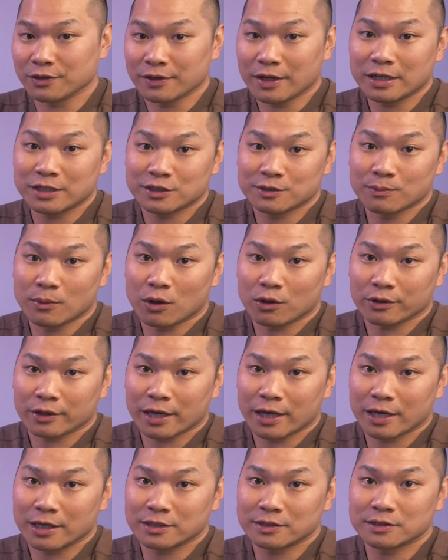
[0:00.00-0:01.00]
nice small
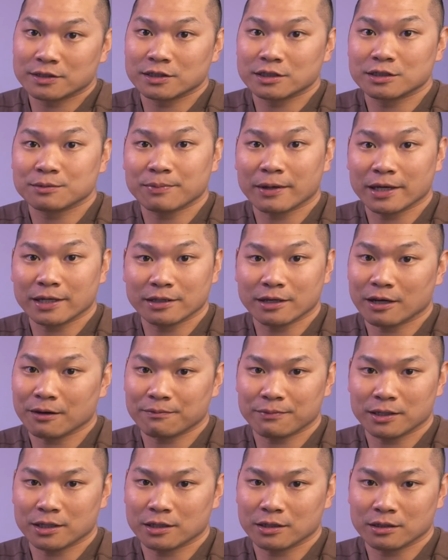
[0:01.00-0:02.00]
case despite
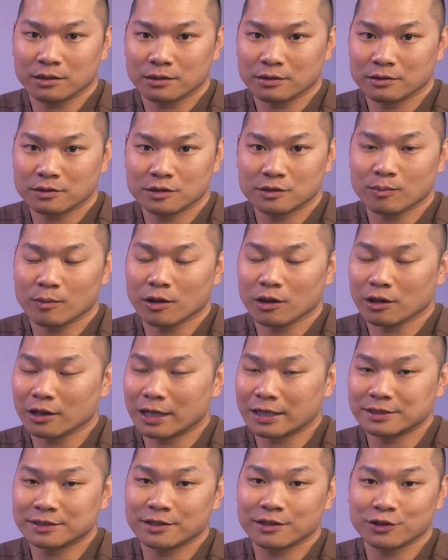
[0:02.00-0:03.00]
not being
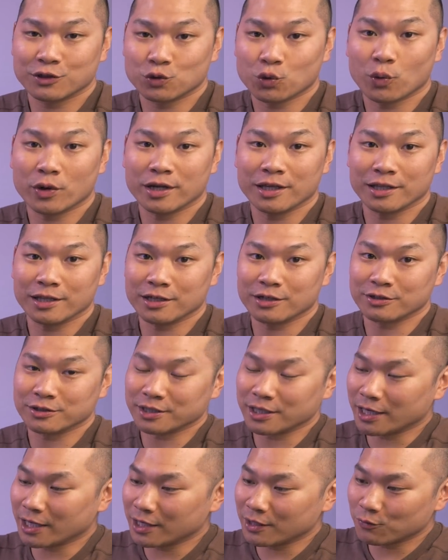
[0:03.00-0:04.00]
less than 20 liters,
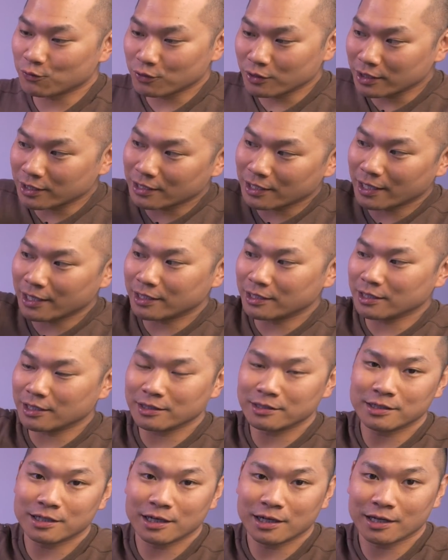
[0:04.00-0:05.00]
and I really like
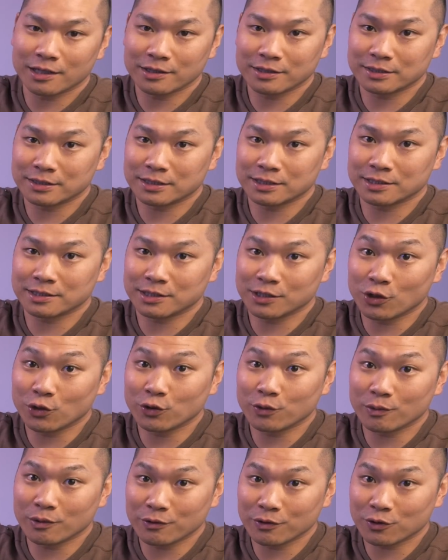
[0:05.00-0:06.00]
it. This is the
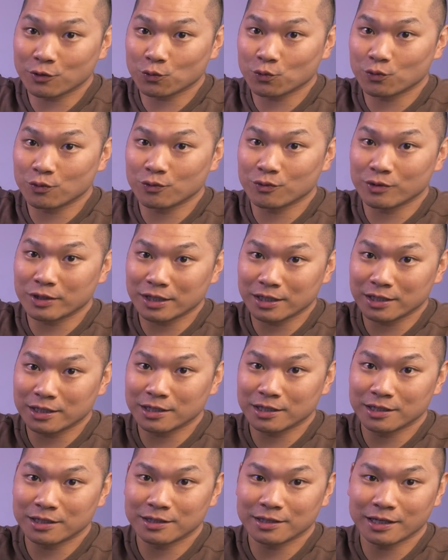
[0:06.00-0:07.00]
only one with a
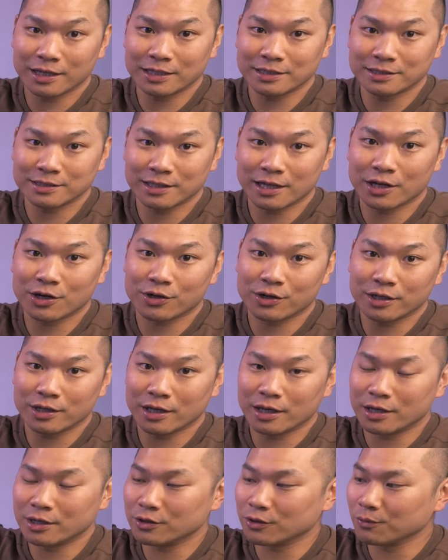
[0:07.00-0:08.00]
really nice carrying
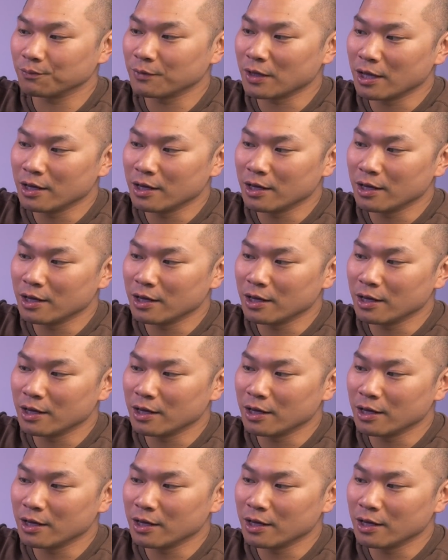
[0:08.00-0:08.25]
handle.